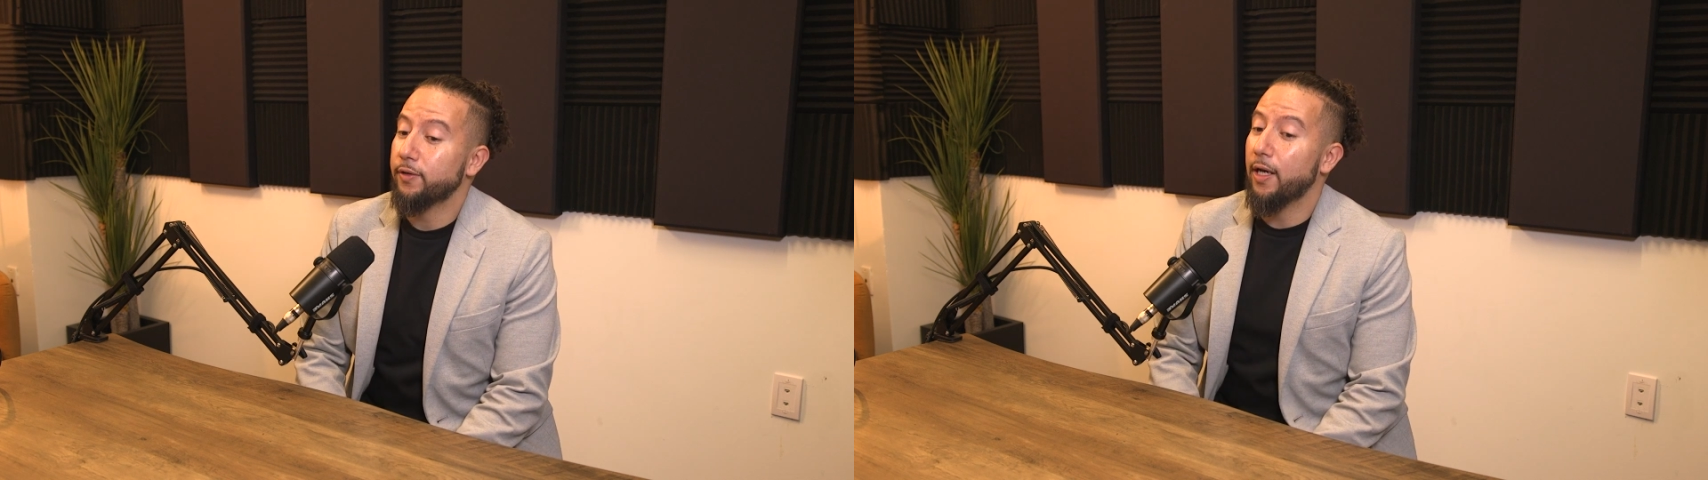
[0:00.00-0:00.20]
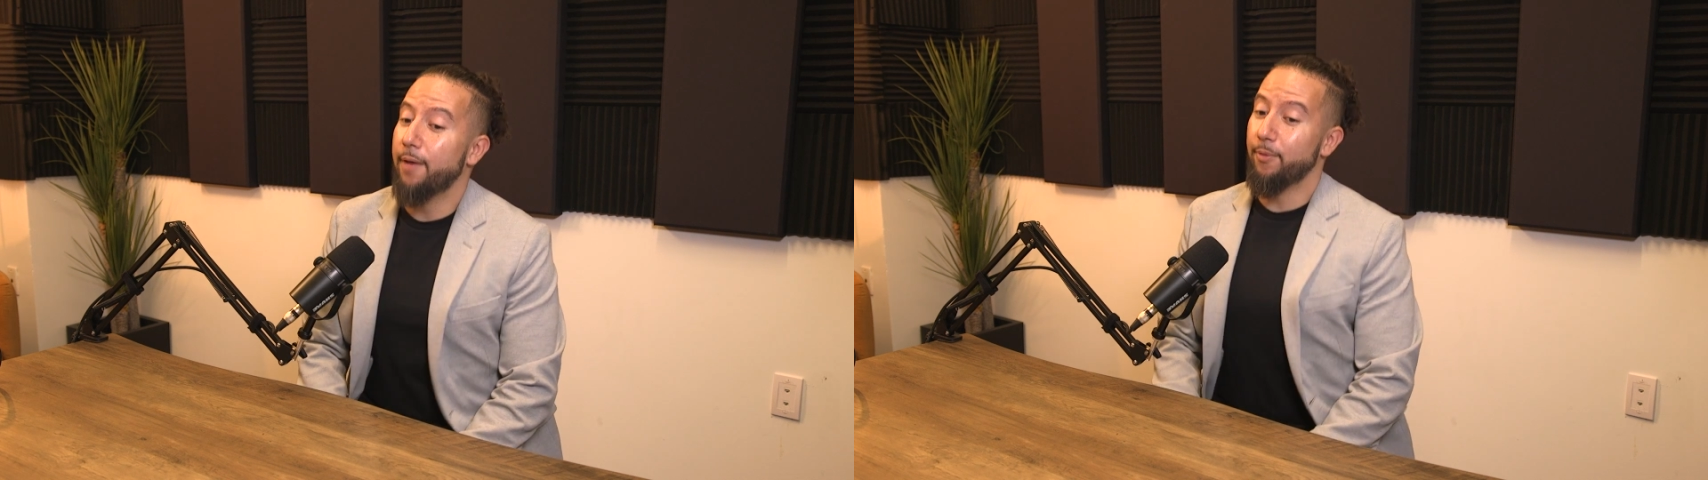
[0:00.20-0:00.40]

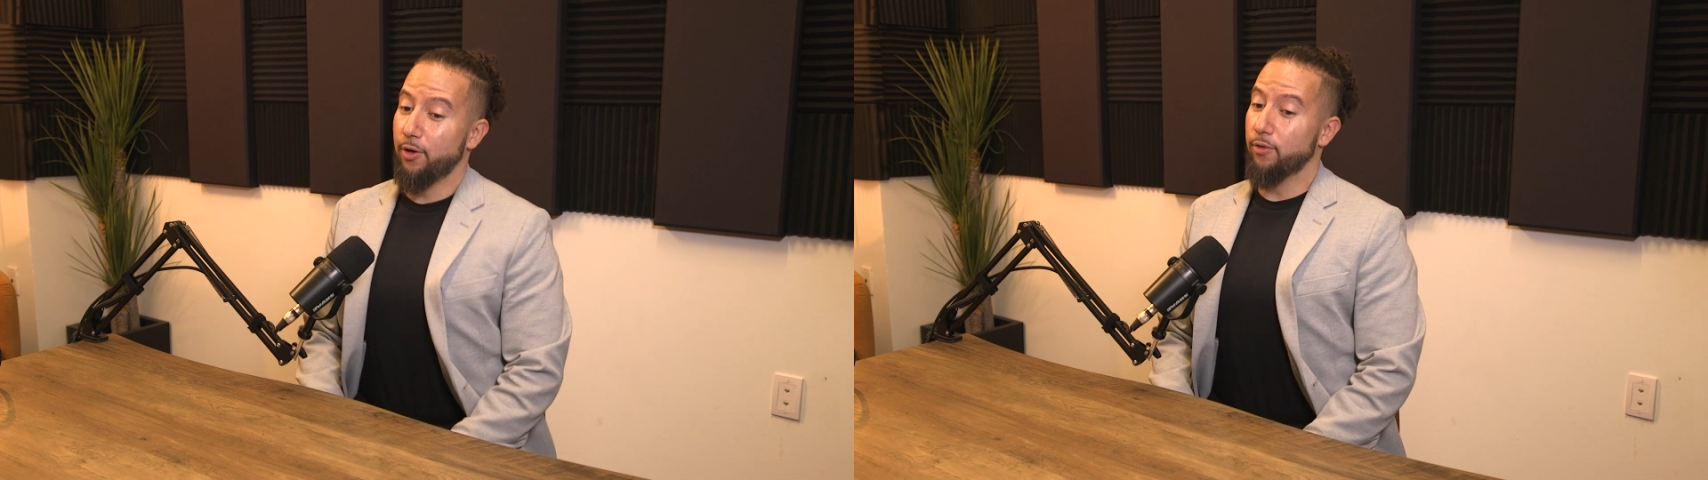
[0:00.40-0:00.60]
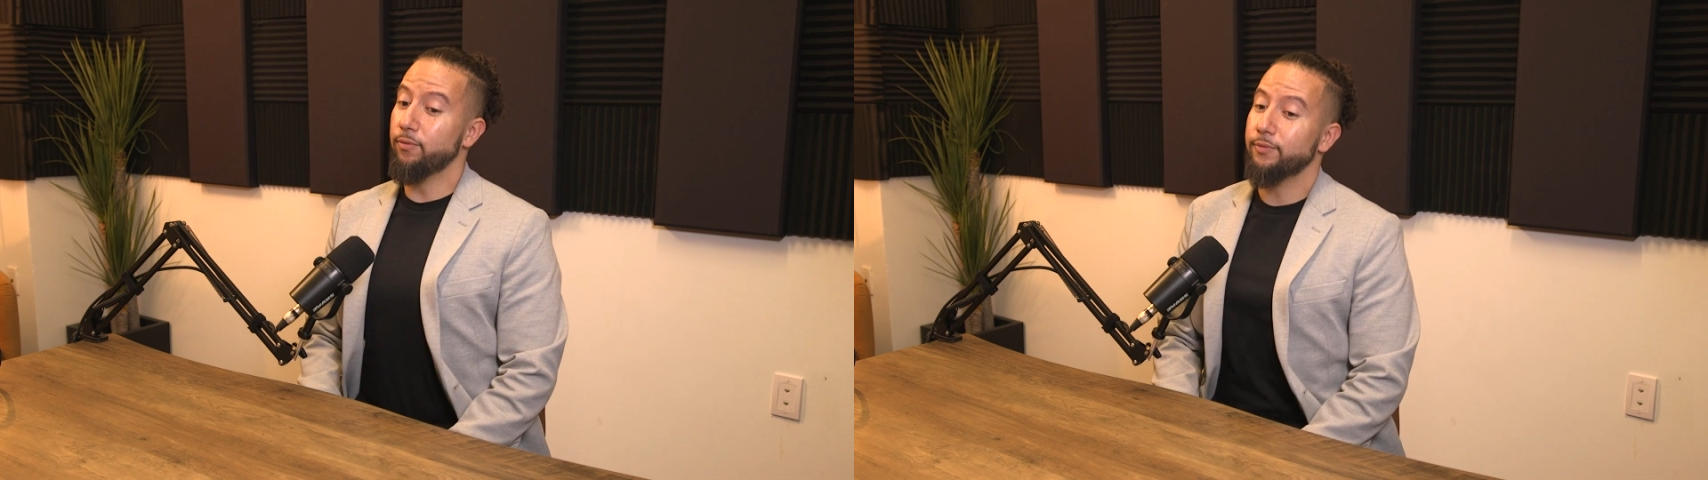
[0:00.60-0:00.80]
time
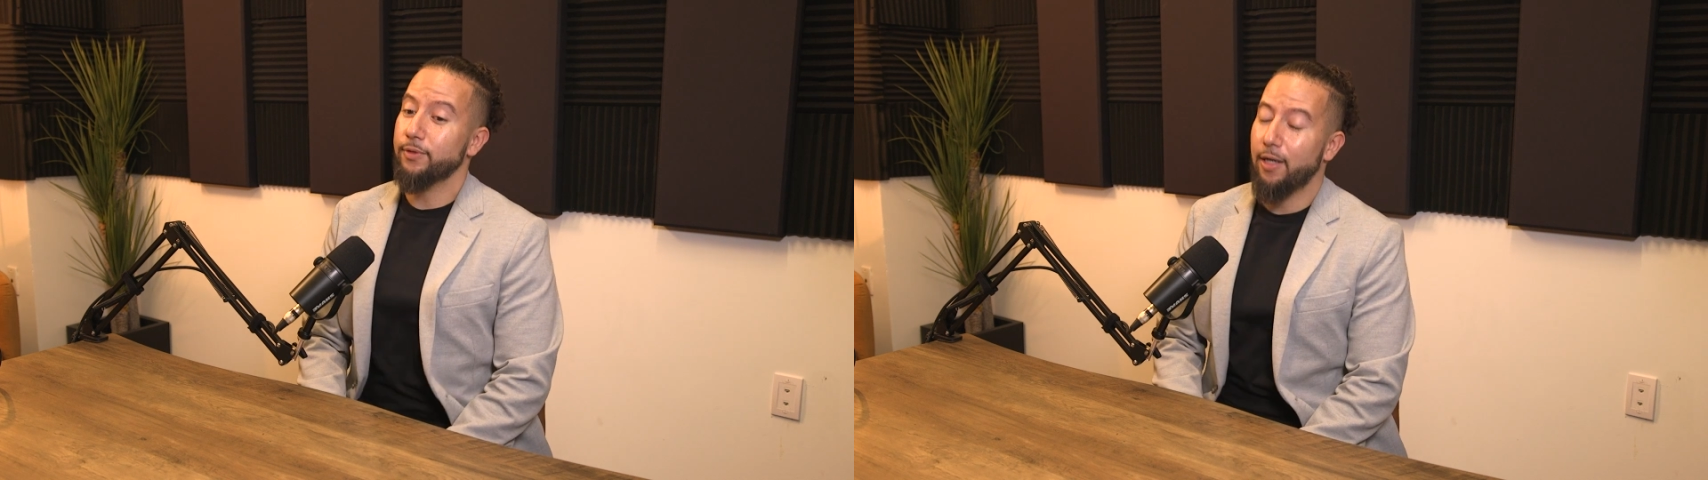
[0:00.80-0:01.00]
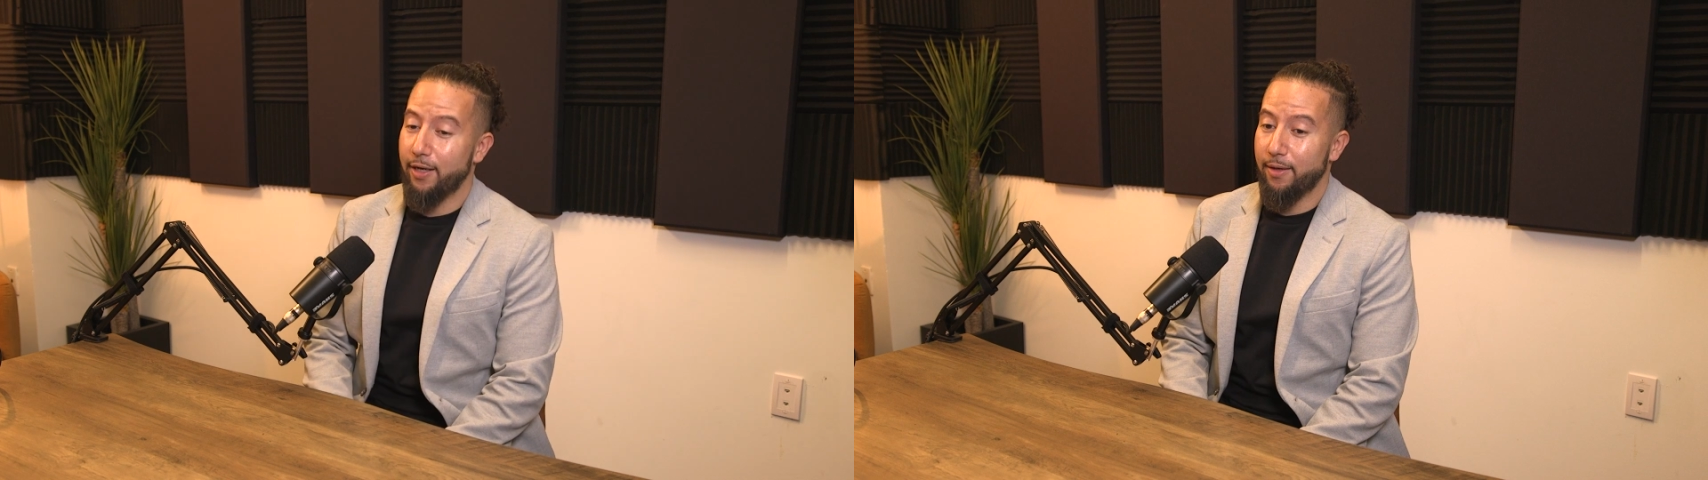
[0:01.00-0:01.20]
ago,
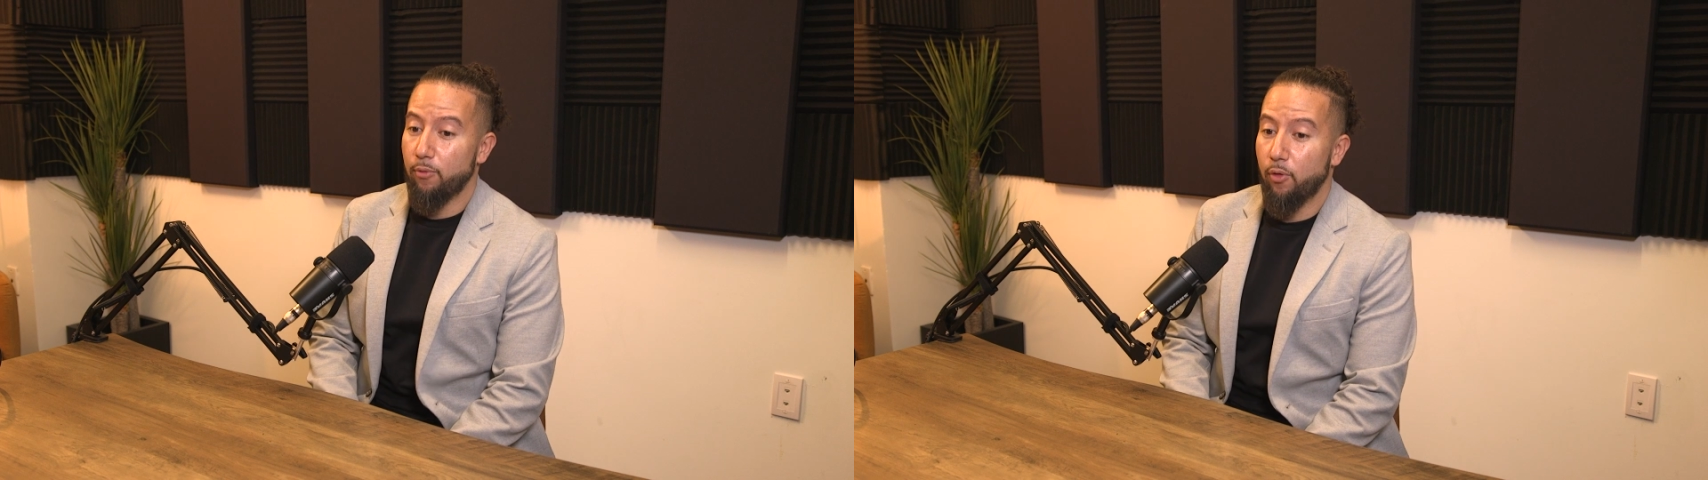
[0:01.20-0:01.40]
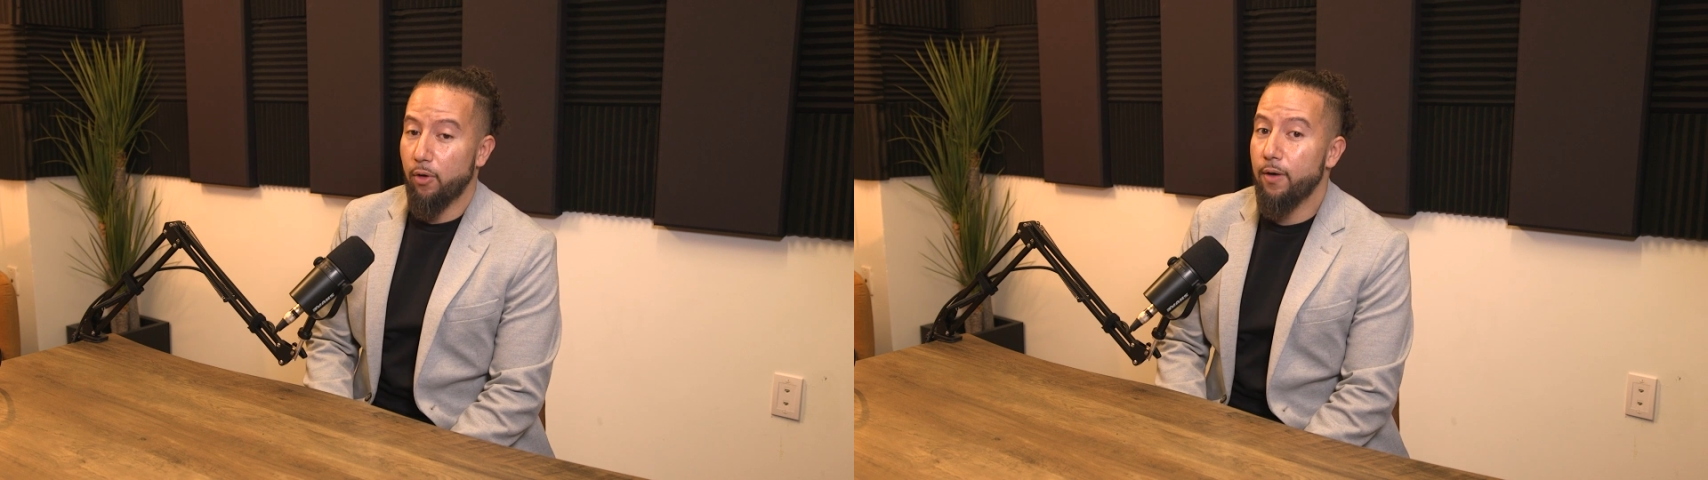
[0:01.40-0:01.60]
not
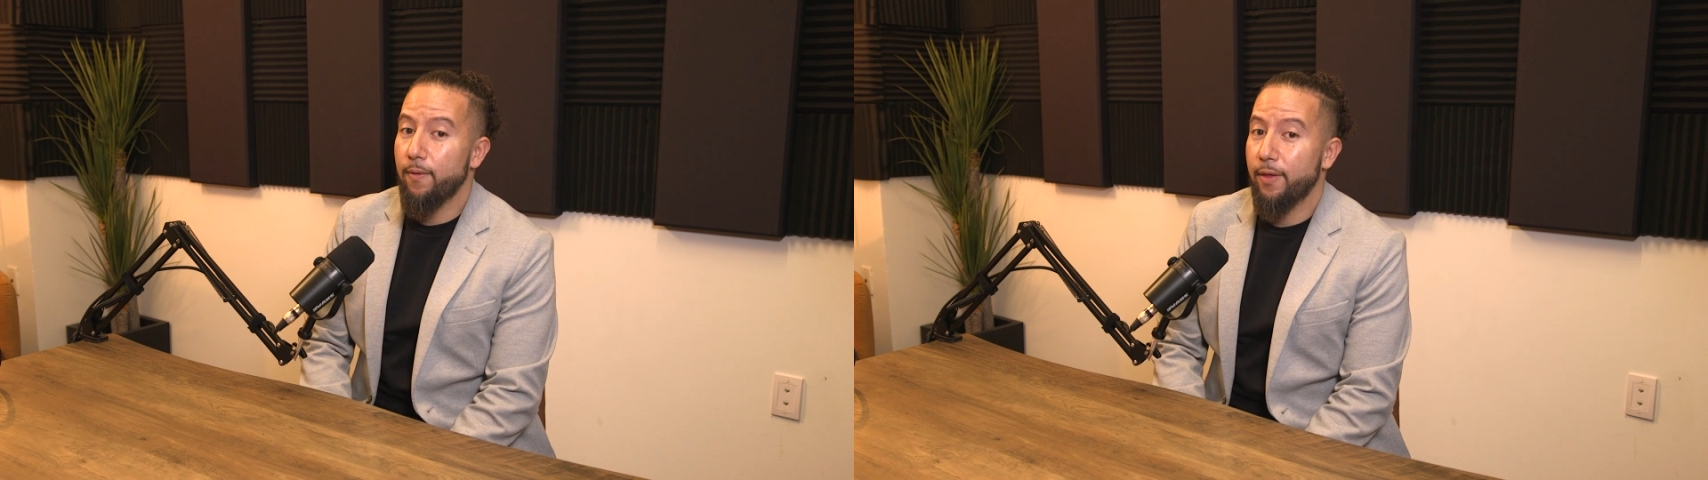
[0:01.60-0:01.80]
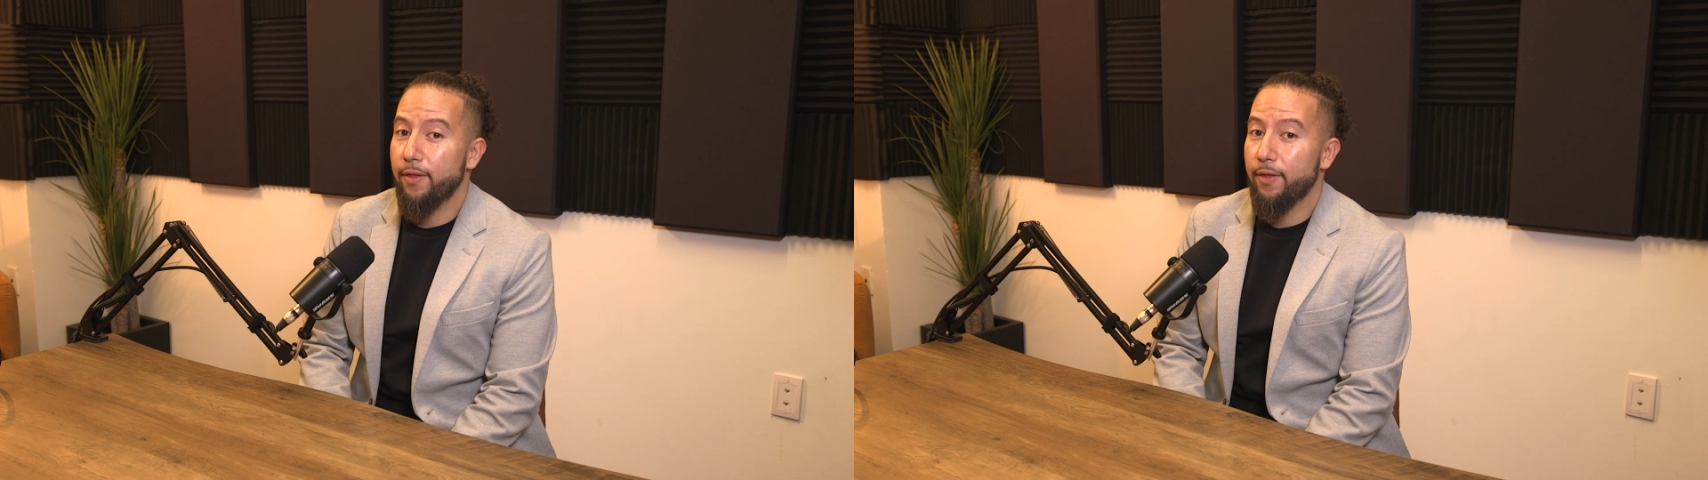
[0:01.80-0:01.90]
anymore,